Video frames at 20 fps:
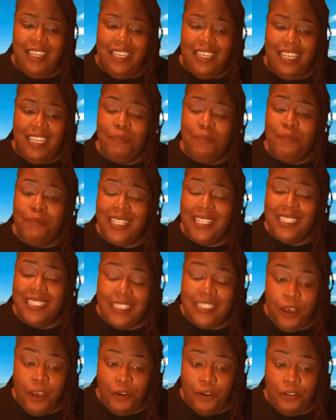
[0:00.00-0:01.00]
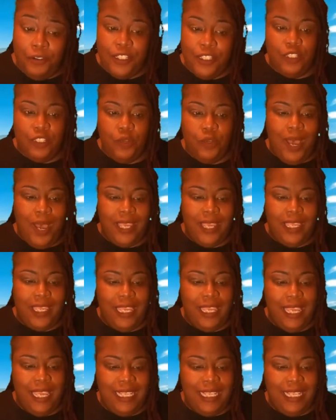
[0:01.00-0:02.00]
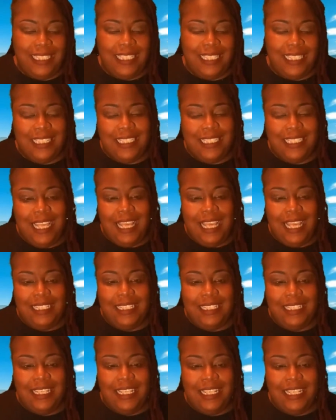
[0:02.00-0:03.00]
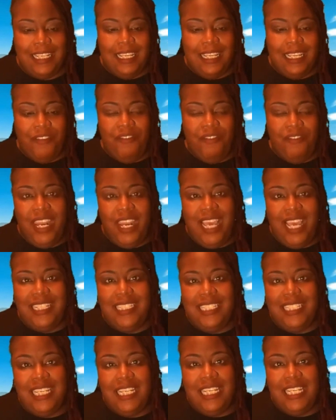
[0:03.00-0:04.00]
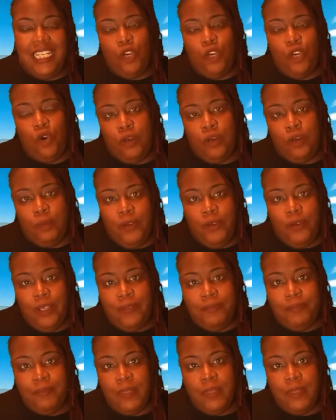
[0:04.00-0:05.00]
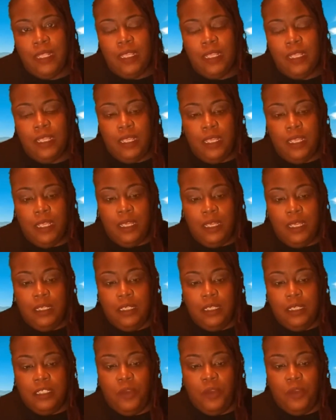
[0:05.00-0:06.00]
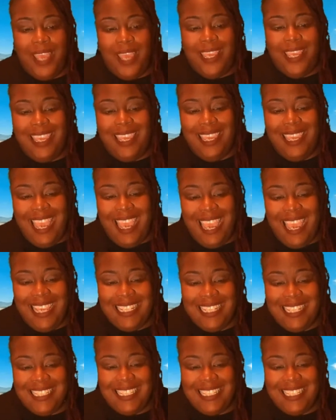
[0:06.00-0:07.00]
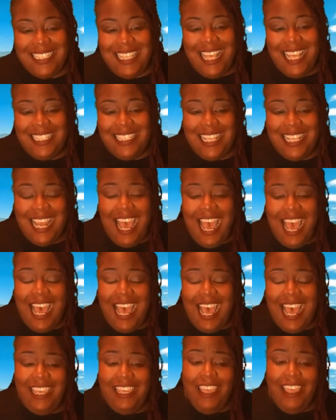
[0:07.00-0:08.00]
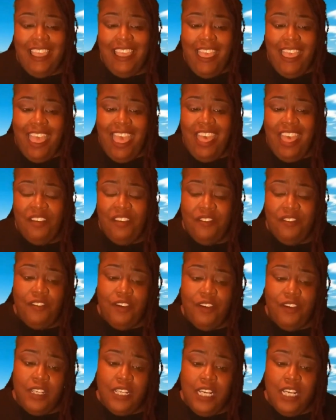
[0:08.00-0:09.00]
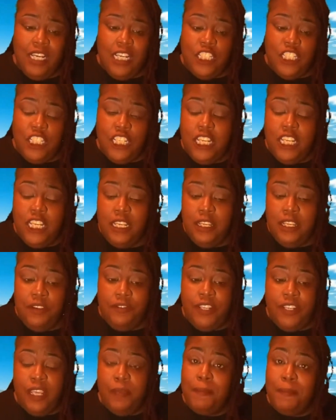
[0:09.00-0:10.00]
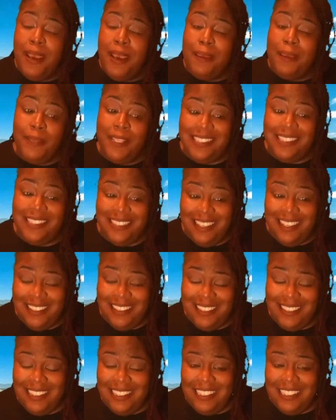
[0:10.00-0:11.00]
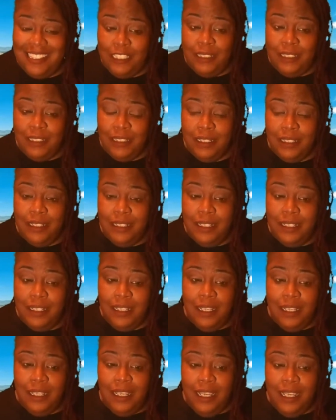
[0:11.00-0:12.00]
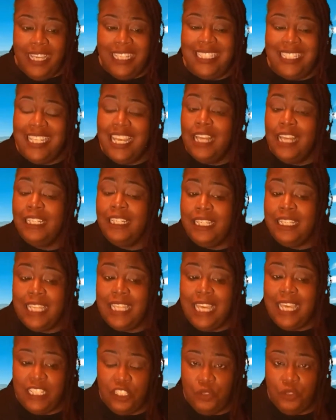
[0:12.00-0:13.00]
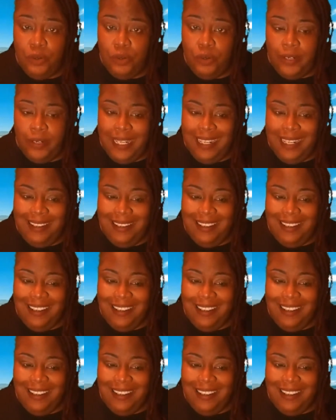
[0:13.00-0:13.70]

in myself so I can gain the success that I did in corporate, so I can gain the success that I have achieved in my business. And telling that story,